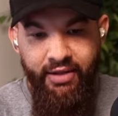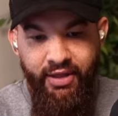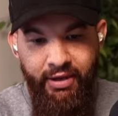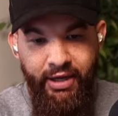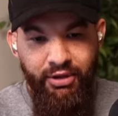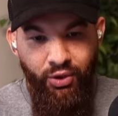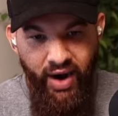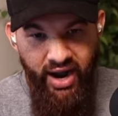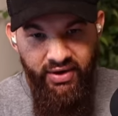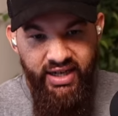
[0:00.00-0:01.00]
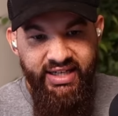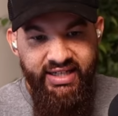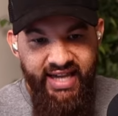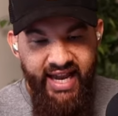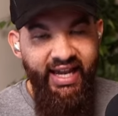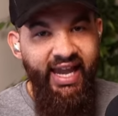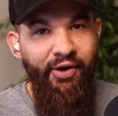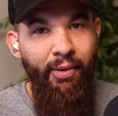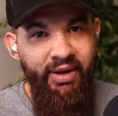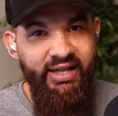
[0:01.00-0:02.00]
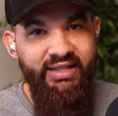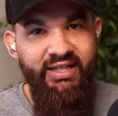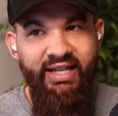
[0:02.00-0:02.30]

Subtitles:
the people around us, taking care of business